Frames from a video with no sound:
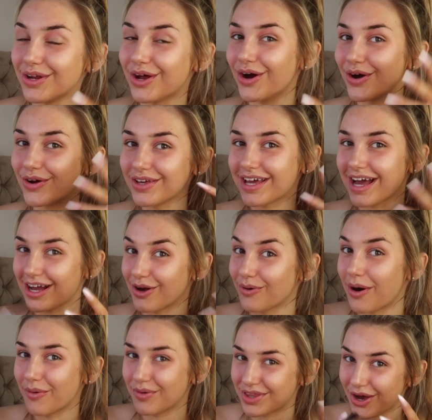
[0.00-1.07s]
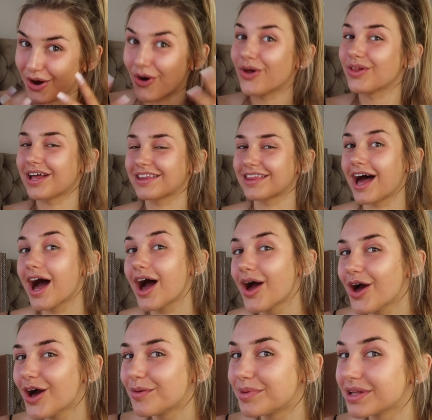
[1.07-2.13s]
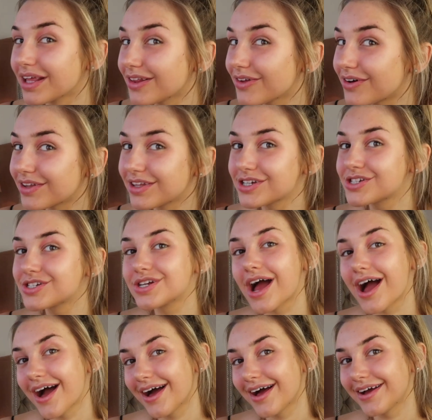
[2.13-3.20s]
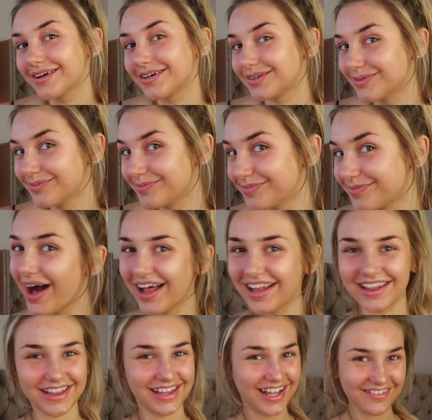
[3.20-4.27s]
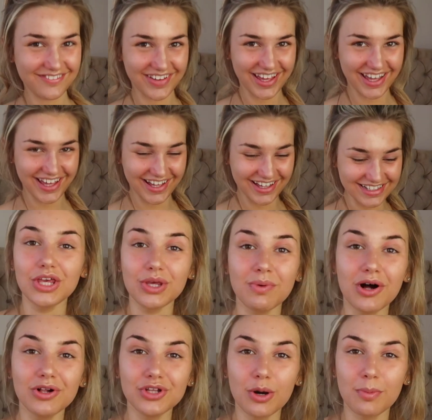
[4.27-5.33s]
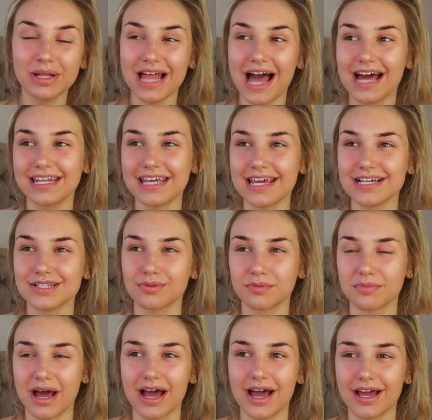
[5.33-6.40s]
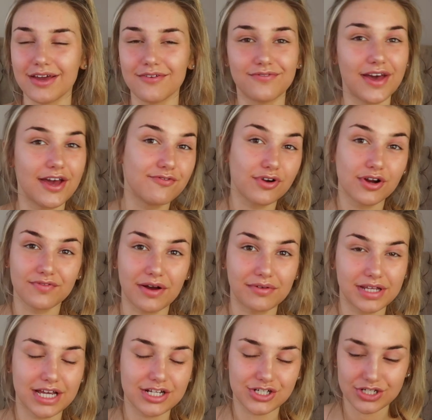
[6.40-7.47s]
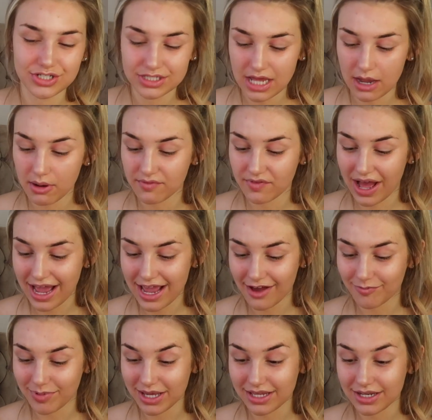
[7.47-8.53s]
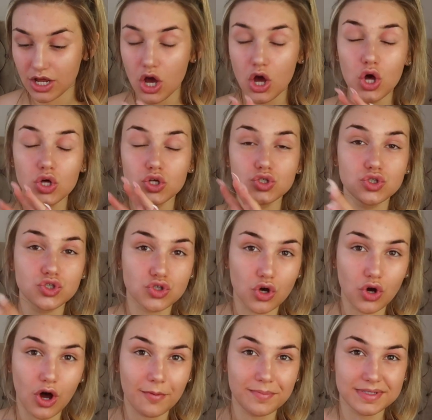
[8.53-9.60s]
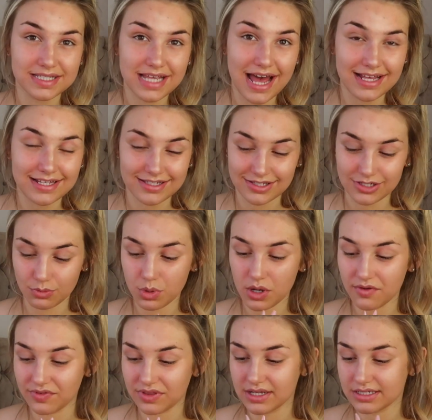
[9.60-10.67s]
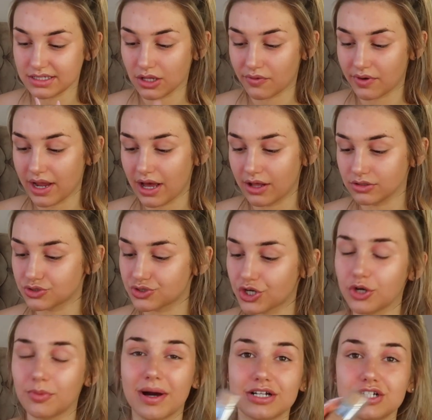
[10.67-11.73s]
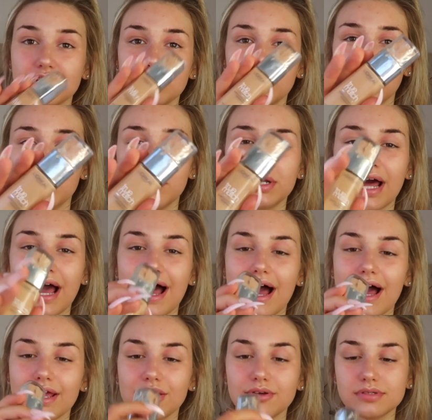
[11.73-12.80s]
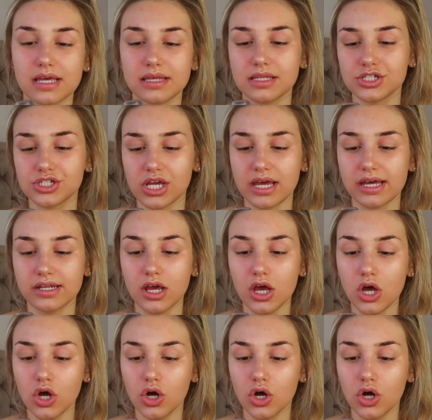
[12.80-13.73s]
you know, you can't go out with it all like that, but like, look at the shine. Love it. You all know Milani is one of my favourite foundations. However, I have been so obsessed with this L'Oreal True Match at the moment. I use it in the shade